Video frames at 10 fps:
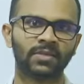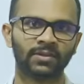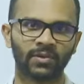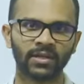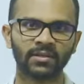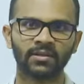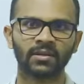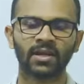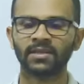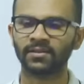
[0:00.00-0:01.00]
Right?
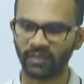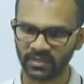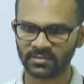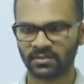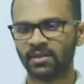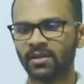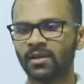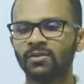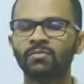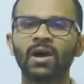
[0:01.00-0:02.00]
Otherwise, your marks